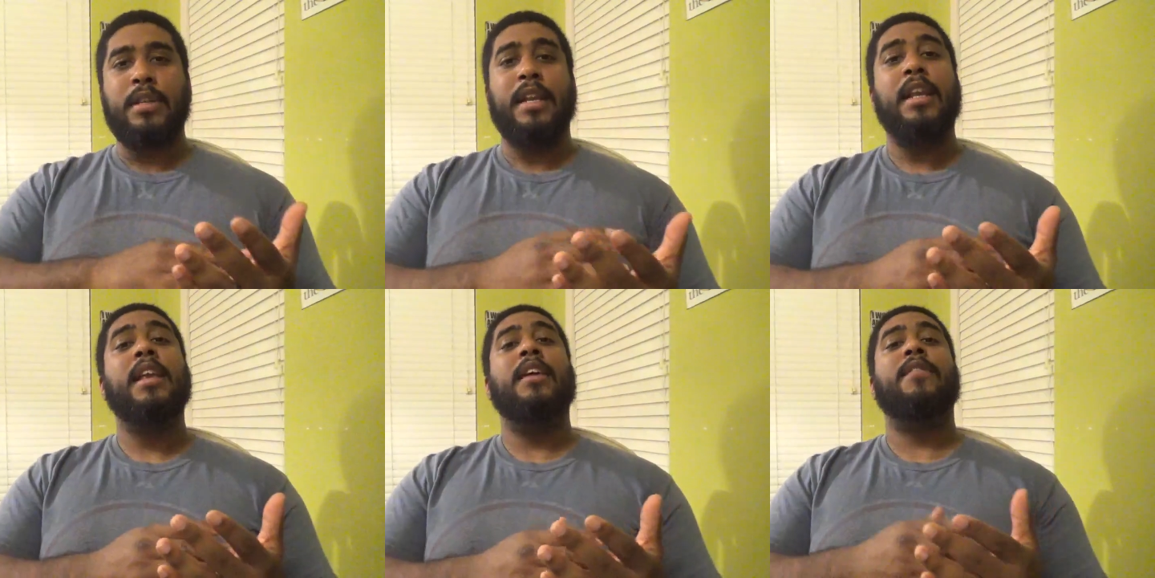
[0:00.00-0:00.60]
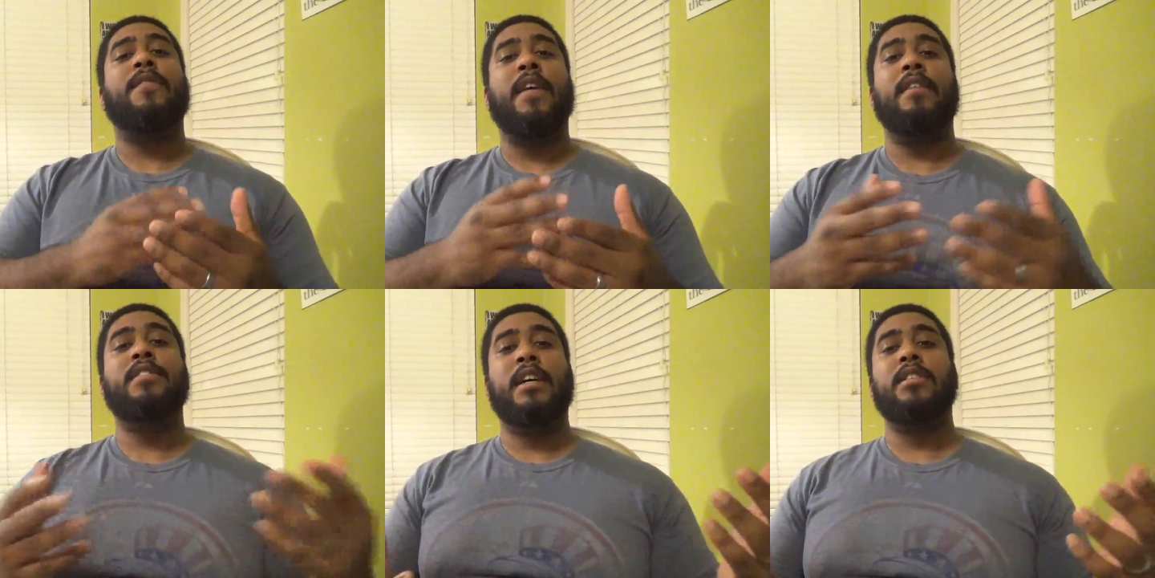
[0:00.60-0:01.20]
I did give
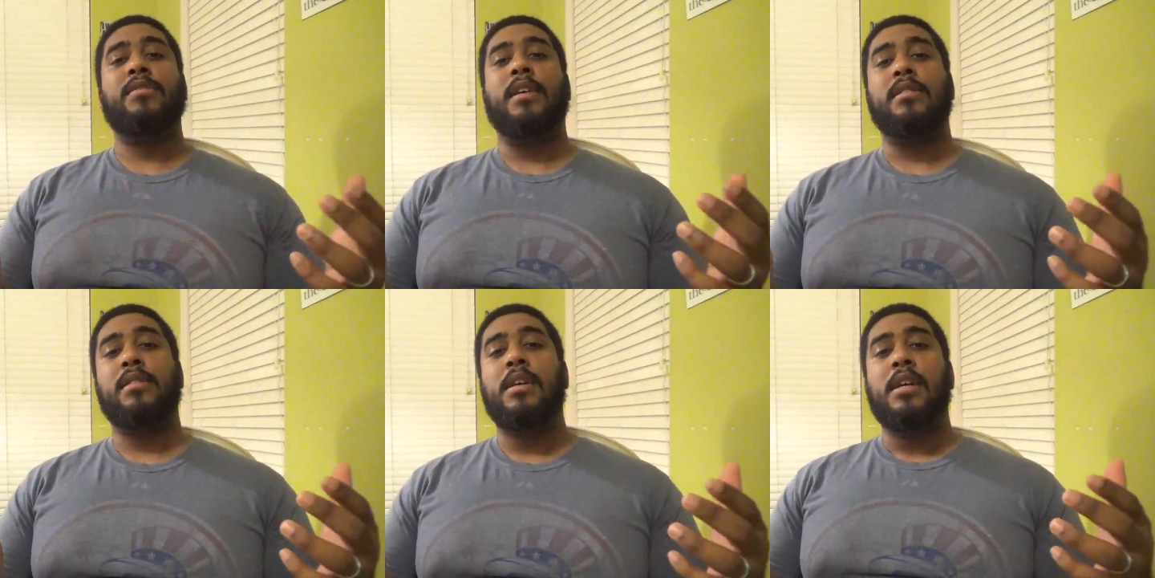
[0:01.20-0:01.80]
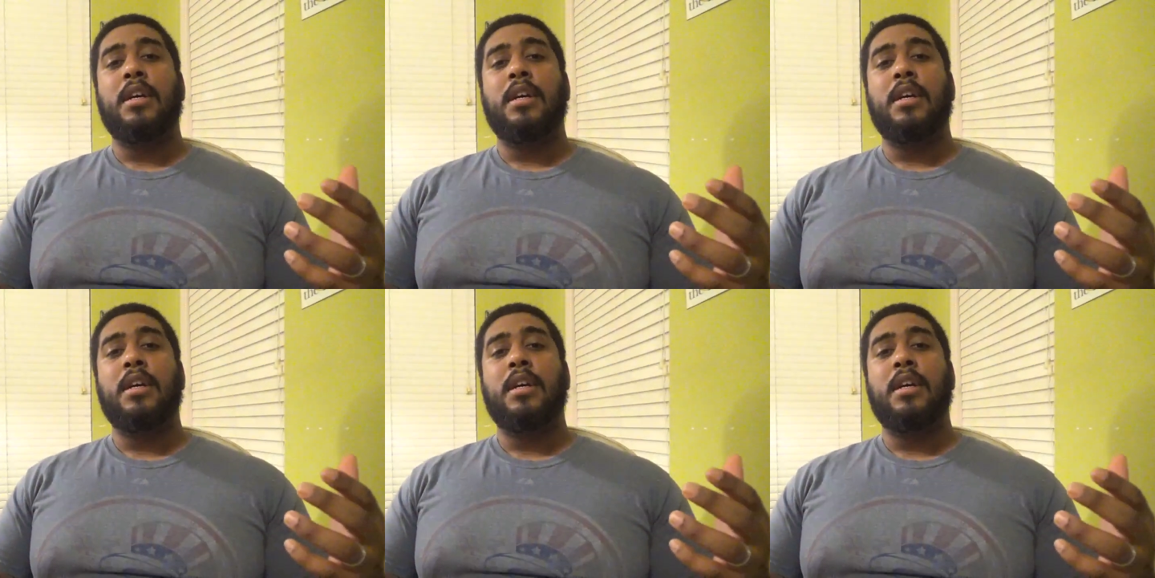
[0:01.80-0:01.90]
five chest thrusts.